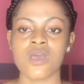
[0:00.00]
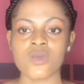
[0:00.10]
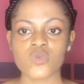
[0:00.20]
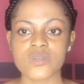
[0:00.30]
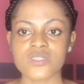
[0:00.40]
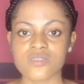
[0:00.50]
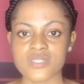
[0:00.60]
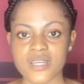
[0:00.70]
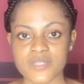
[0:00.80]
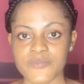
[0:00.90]
so it's not
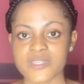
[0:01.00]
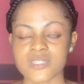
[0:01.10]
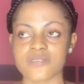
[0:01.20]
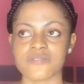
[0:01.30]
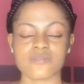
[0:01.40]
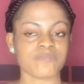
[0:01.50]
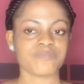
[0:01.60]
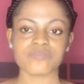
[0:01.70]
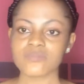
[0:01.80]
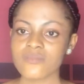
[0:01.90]
expensive
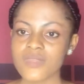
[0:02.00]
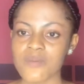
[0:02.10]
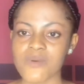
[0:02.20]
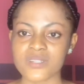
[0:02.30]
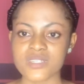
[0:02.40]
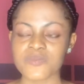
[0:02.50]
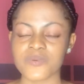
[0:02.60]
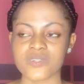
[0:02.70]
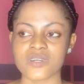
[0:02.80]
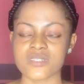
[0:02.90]
but this
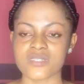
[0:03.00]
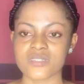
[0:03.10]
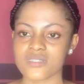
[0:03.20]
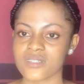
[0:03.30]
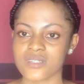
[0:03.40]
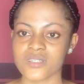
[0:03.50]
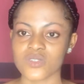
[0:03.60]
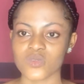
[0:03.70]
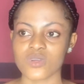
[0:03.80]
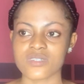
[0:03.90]
product is
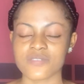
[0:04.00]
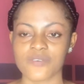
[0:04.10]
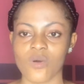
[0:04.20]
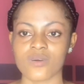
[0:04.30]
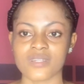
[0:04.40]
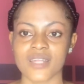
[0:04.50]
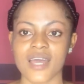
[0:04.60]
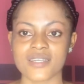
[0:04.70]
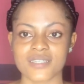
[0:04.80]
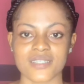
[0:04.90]
not for dark
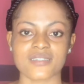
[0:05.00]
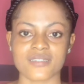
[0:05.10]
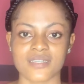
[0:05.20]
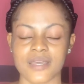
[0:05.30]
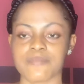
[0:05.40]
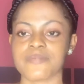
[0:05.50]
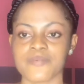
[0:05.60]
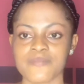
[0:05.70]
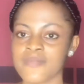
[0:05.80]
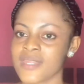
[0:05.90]
skin type
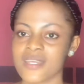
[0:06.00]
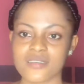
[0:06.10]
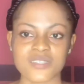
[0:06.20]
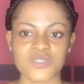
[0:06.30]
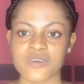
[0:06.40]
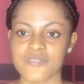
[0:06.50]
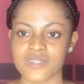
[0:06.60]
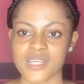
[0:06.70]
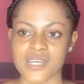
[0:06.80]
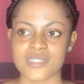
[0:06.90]
it is not for
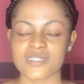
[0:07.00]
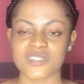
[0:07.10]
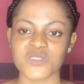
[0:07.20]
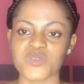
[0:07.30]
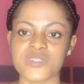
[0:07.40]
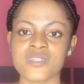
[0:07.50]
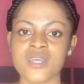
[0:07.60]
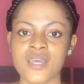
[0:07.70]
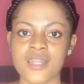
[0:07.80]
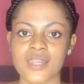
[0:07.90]
dark skin it's only
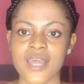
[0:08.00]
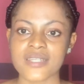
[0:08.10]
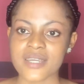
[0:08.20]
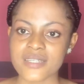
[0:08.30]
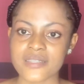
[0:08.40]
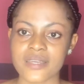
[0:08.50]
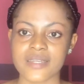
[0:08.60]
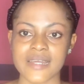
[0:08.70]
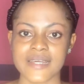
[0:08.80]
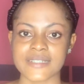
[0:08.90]
lighter skin
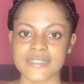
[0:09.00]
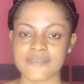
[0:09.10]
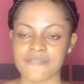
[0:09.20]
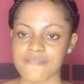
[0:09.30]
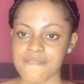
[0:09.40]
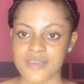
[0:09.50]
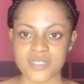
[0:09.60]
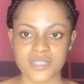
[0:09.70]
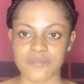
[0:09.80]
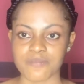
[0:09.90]
and fair
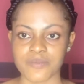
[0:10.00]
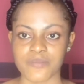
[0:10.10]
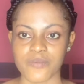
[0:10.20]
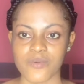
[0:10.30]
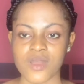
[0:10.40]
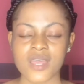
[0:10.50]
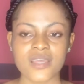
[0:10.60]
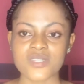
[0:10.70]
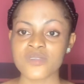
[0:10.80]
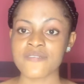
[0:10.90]
skin people. It's
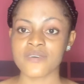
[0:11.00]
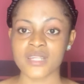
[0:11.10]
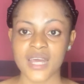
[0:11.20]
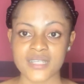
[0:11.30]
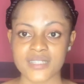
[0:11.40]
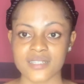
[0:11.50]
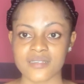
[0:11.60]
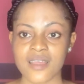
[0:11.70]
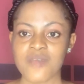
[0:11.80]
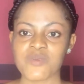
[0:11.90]
not for dark skin.
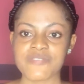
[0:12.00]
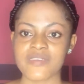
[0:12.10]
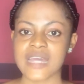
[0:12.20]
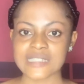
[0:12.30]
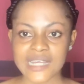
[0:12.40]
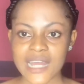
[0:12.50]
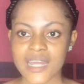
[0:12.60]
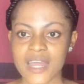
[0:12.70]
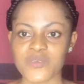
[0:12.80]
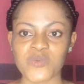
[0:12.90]
If you are dark
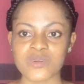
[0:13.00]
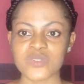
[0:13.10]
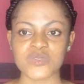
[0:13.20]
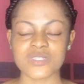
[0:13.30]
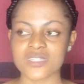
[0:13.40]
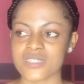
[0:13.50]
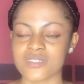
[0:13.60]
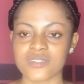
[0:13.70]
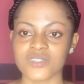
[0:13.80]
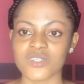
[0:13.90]
and you want to use this thing,
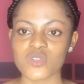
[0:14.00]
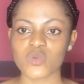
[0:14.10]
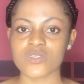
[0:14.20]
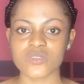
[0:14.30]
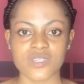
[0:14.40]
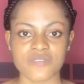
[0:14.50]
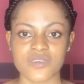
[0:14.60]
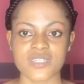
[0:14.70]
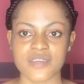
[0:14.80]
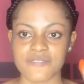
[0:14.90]
you just want to give
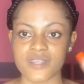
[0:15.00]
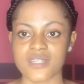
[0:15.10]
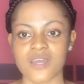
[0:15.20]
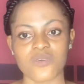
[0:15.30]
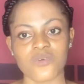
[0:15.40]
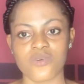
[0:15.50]
yourself a Coke